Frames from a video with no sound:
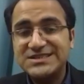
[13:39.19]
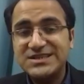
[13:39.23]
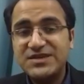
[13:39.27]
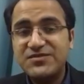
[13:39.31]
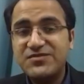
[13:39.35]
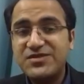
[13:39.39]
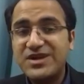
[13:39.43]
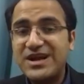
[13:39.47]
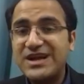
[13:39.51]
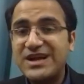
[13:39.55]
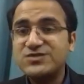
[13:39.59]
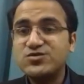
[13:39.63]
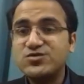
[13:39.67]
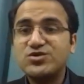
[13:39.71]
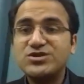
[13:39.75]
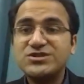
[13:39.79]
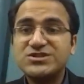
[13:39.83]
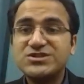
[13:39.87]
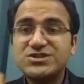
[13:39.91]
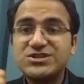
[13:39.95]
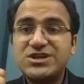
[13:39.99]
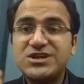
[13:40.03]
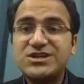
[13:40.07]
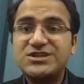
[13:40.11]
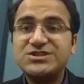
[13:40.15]
Ceftriaxone
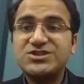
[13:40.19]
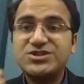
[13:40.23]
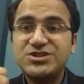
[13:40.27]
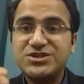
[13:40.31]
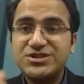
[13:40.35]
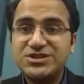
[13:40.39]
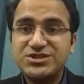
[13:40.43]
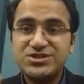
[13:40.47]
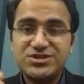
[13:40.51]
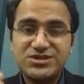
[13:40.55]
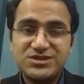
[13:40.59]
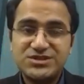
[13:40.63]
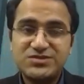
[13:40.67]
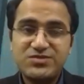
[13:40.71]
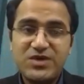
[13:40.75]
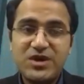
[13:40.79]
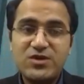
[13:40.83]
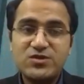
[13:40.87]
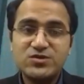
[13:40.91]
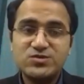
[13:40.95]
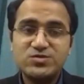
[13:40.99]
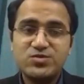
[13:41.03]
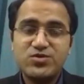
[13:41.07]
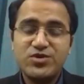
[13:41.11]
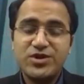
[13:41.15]
is third generation
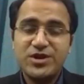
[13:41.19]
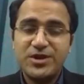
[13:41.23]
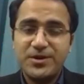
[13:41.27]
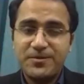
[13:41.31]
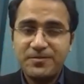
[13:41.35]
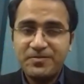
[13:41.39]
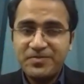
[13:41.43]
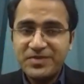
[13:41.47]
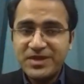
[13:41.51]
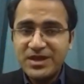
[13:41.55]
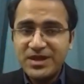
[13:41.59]
cephalosporin.